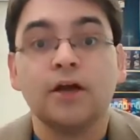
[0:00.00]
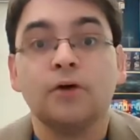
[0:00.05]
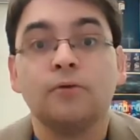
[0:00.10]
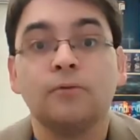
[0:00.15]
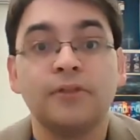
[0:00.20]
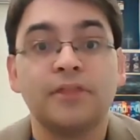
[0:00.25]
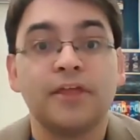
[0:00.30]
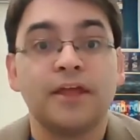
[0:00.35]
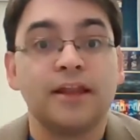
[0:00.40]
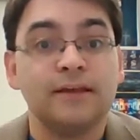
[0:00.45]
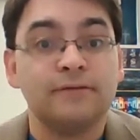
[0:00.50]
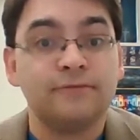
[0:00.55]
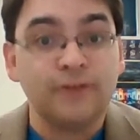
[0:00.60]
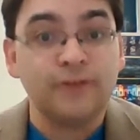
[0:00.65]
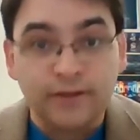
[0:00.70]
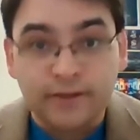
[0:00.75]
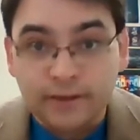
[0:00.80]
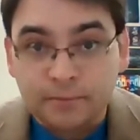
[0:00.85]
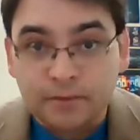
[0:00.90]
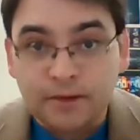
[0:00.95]
with any fill
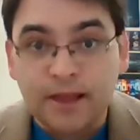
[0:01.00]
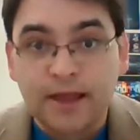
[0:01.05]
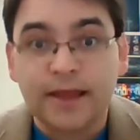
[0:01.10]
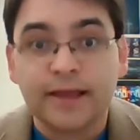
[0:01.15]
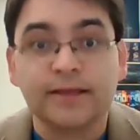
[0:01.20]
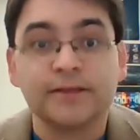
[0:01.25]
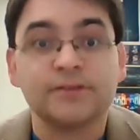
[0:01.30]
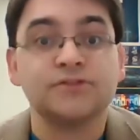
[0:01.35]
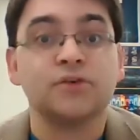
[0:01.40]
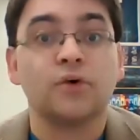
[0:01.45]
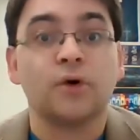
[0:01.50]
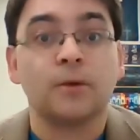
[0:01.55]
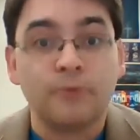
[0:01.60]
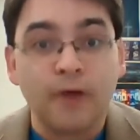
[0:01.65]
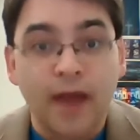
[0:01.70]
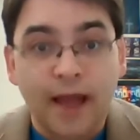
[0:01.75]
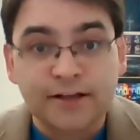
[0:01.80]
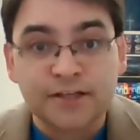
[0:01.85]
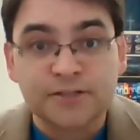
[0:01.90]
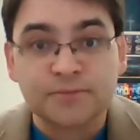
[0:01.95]
in the blanks or
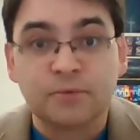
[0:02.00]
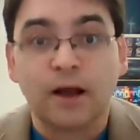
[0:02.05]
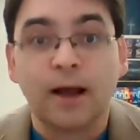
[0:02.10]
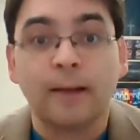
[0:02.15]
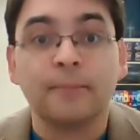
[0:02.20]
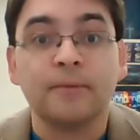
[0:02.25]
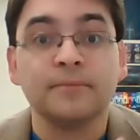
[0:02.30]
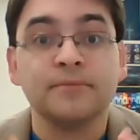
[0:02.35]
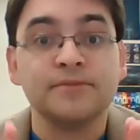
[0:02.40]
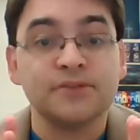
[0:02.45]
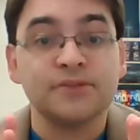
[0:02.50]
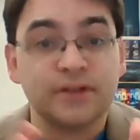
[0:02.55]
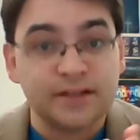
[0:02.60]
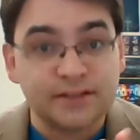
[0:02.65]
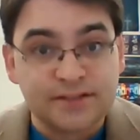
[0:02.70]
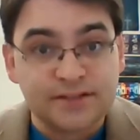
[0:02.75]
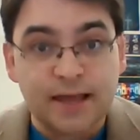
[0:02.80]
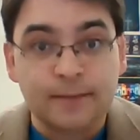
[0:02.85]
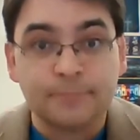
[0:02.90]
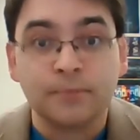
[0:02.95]
practice problems and
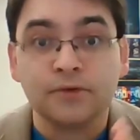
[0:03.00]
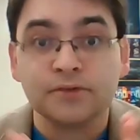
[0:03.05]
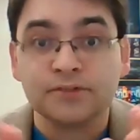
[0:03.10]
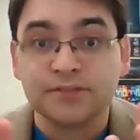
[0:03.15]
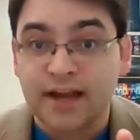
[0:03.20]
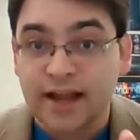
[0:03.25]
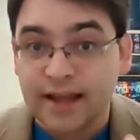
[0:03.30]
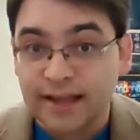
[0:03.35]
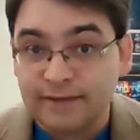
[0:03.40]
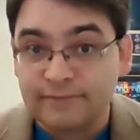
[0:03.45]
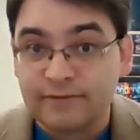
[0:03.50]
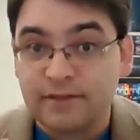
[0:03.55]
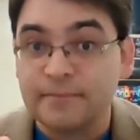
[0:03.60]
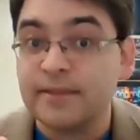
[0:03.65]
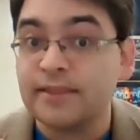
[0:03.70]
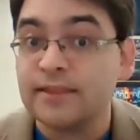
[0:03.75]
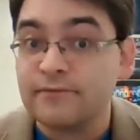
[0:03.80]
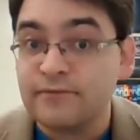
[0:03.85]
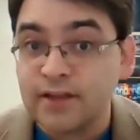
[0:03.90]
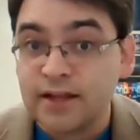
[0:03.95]
examples that I give them
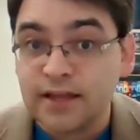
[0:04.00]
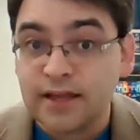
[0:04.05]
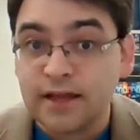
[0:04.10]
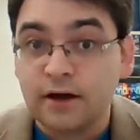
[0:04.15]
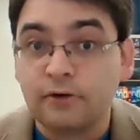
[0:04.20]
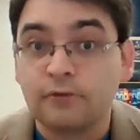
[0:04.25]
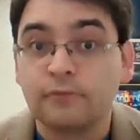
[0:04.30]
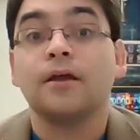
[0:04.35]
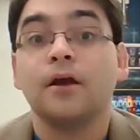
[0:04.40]
in the video.